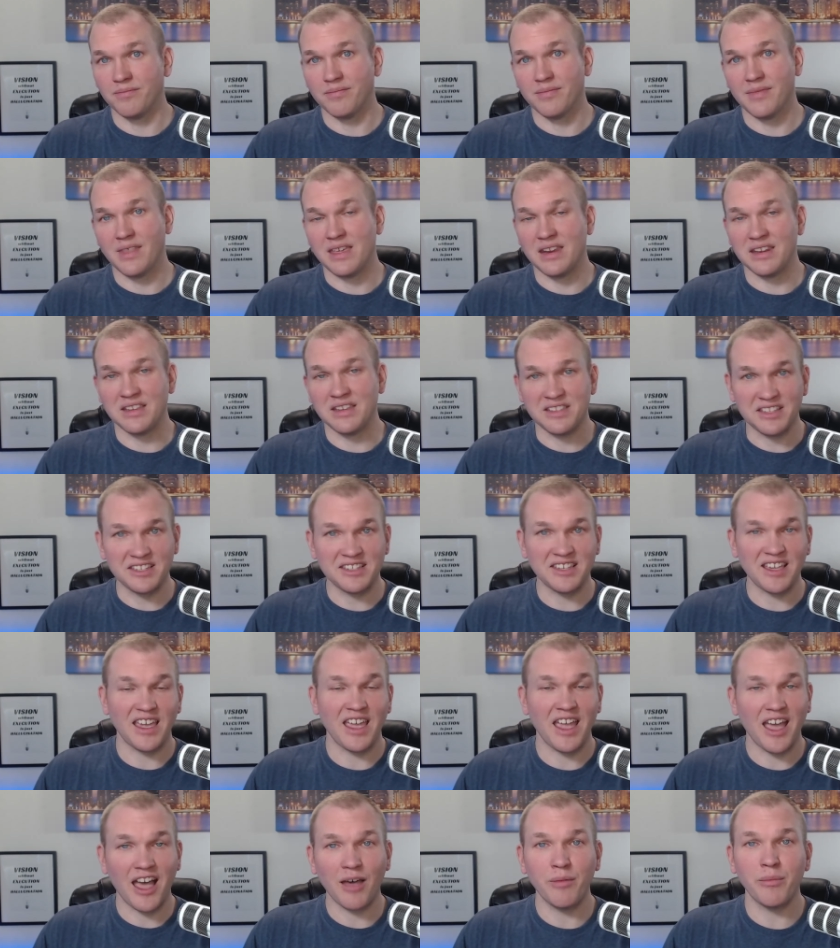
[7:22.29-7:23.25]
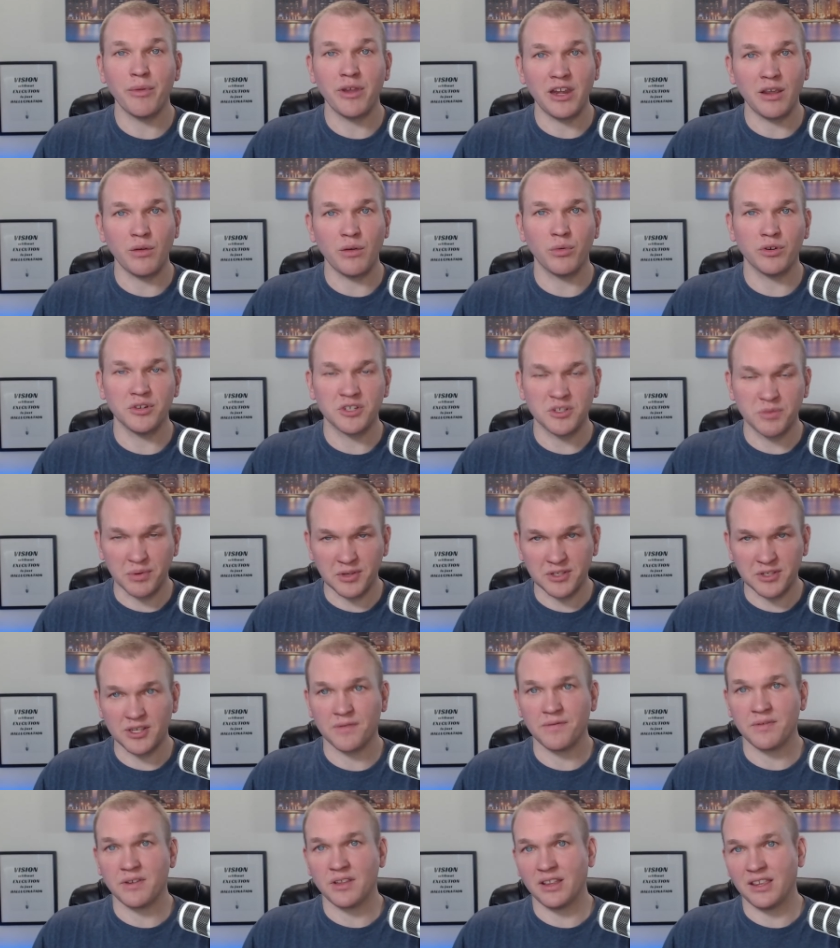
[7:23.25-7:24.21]
It doesn't say how many were
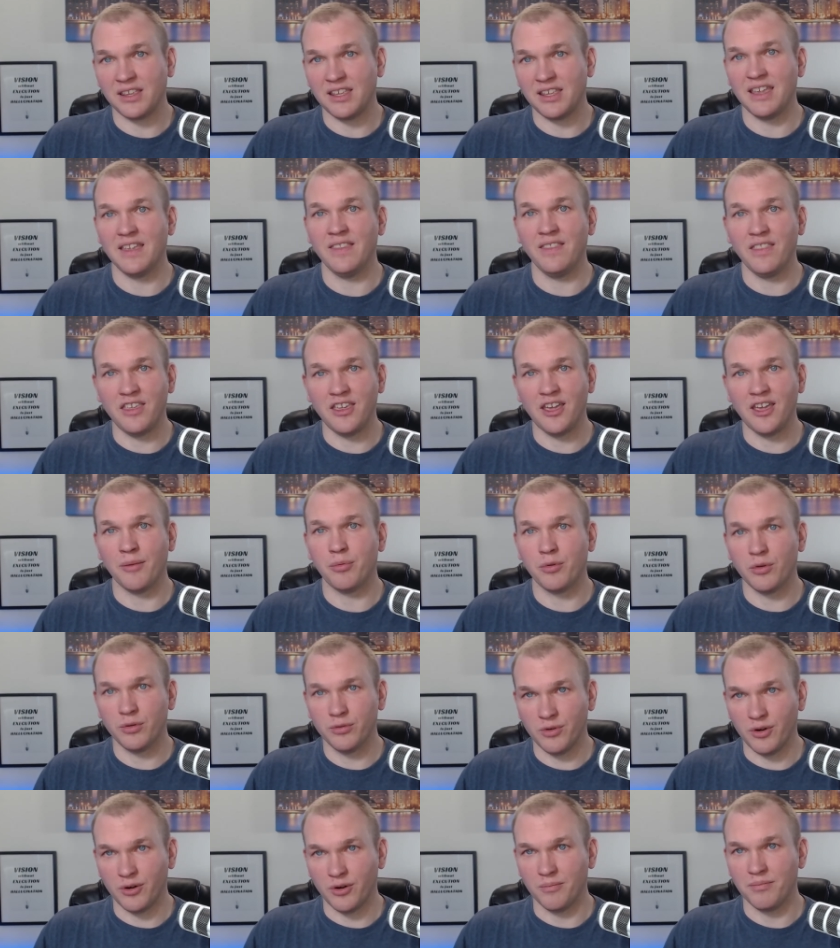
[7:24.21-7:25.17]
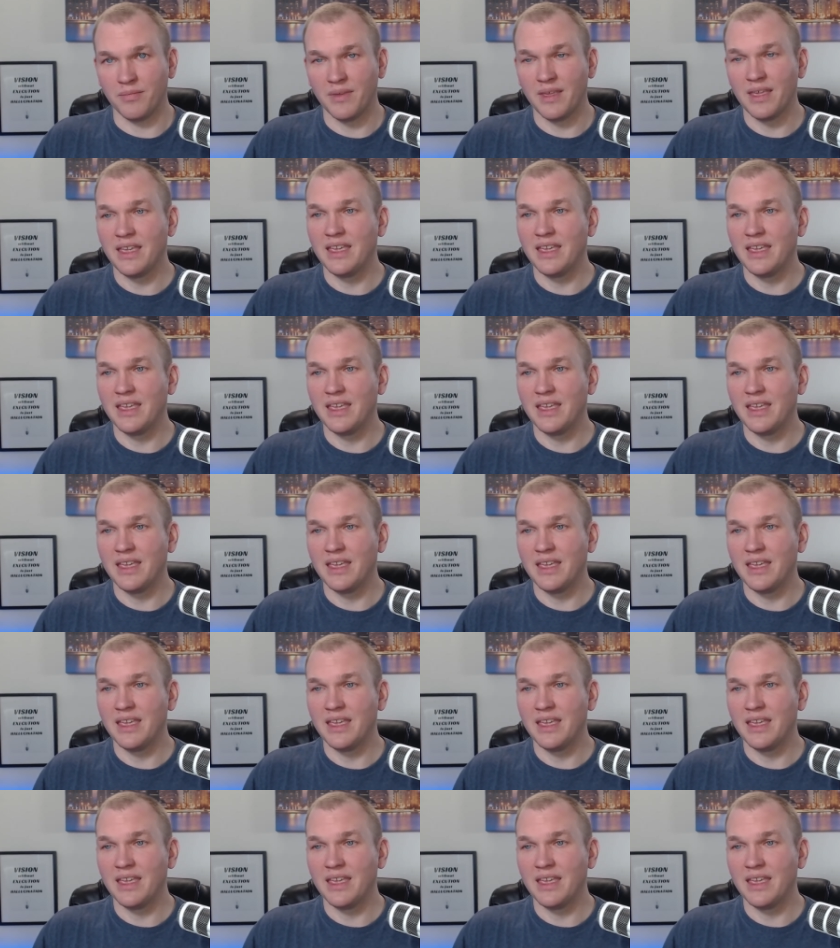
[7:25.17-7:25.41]
specifically in the upper room.